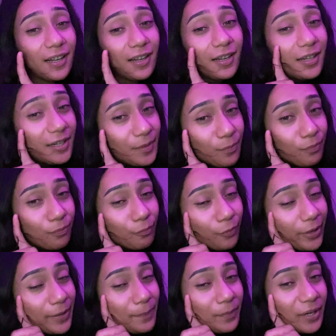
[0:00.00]
up
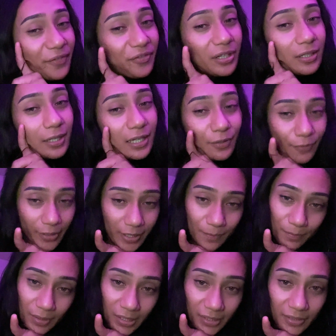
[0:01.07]
right above, the link right
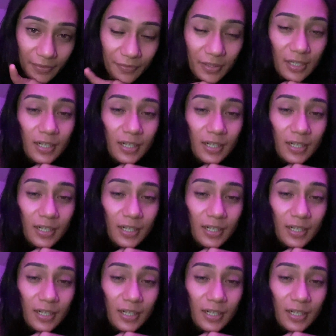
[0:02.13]
above.